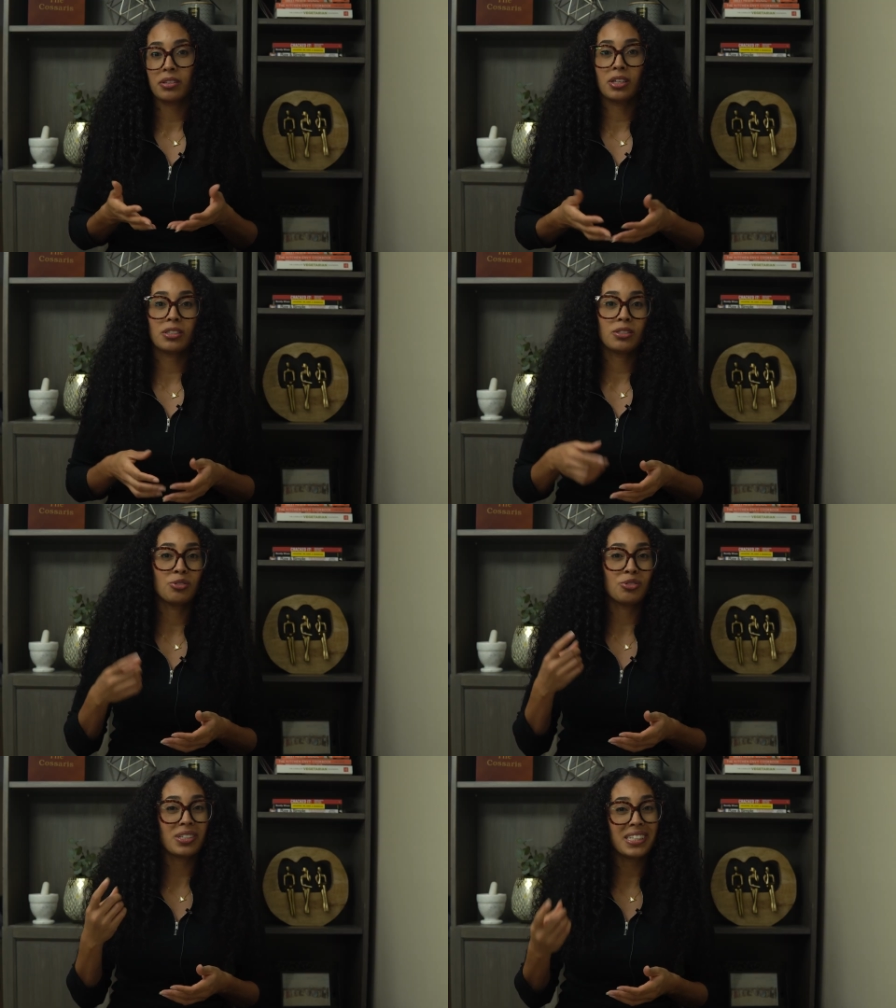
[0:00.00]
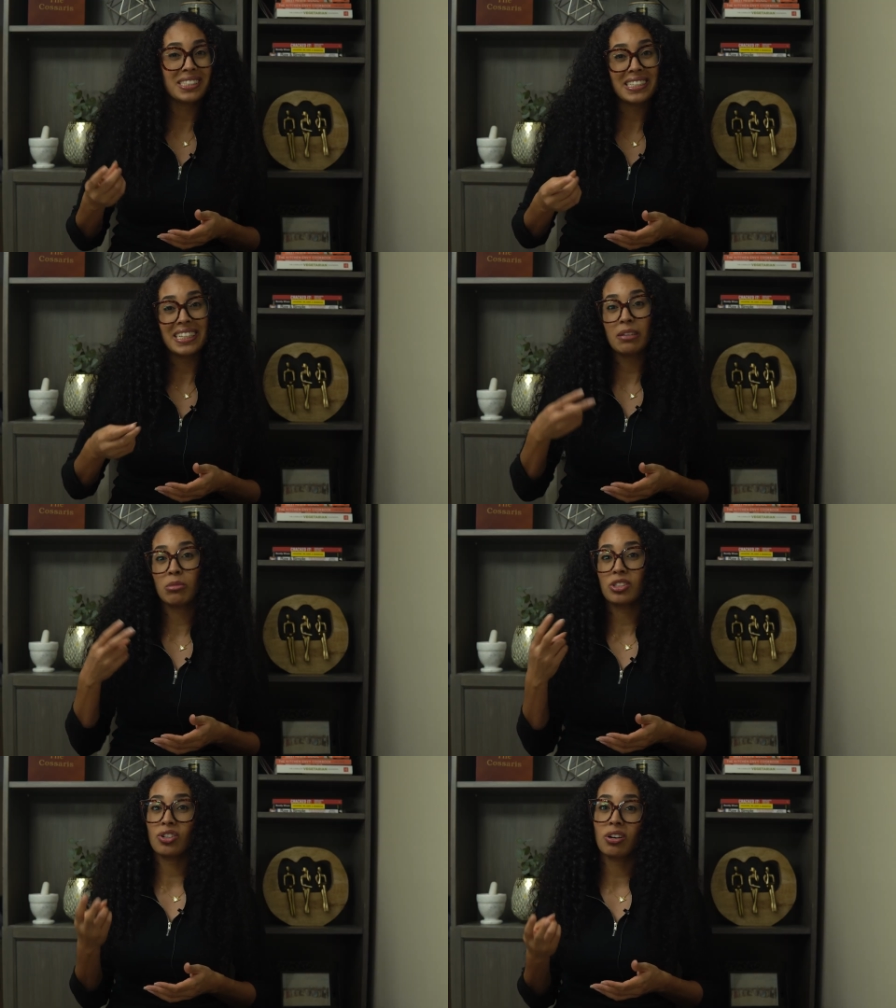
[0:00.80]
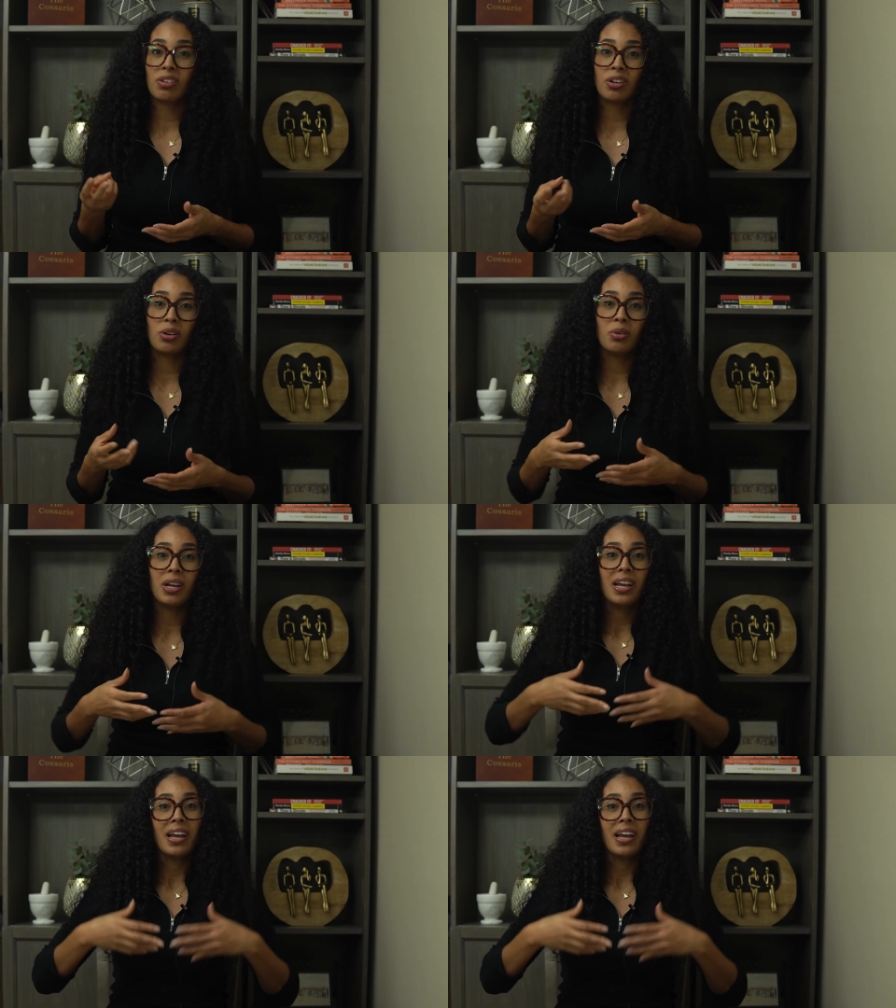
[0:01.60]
There's also Trulicity, Mounjaro,